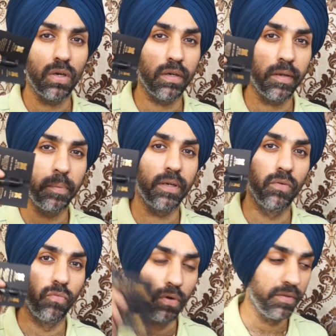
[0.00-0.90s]
typical
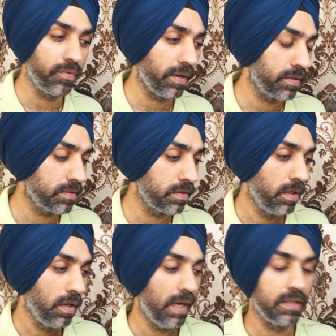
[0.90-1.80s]
woody fragrance,
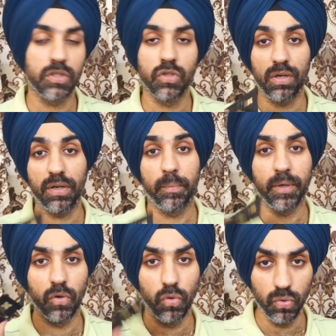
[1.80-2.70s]
and this is not a
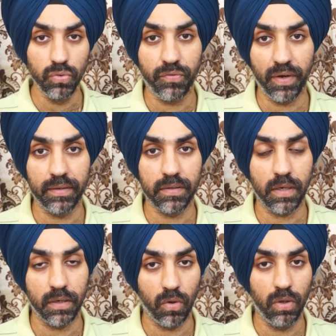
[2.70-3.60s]
typical oud fragrance
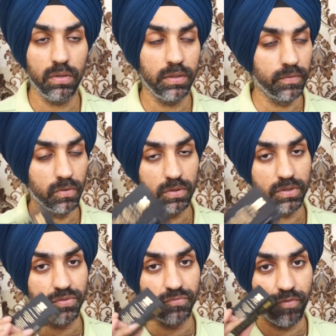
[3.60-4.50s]
at all, even though this
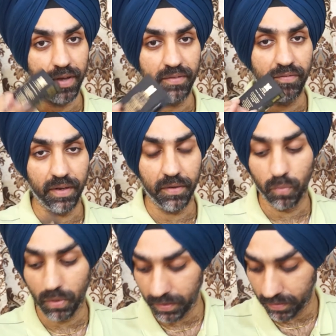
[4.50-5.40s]
is very
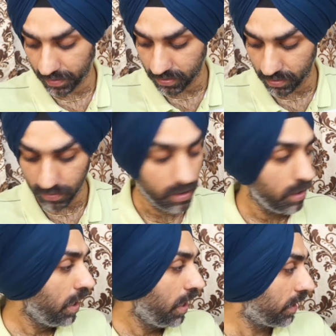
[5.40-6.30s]
woody in texture.
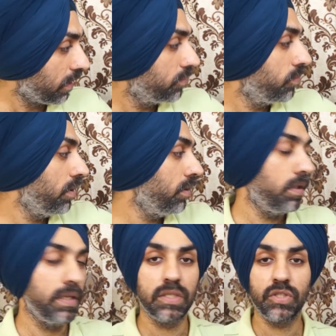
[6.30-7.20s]
Another one
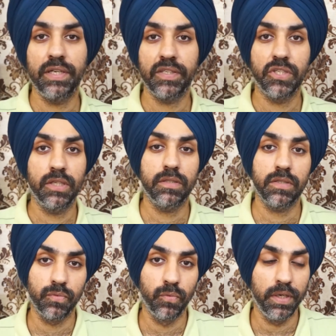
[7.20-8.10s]
is a
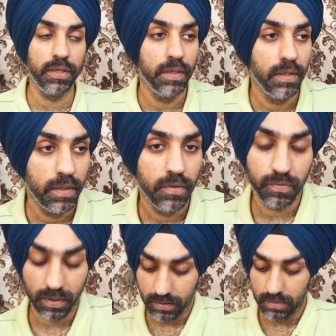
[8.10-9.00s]
citrus woody
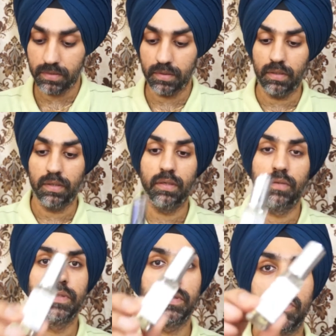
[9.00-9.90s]
fragrance, which is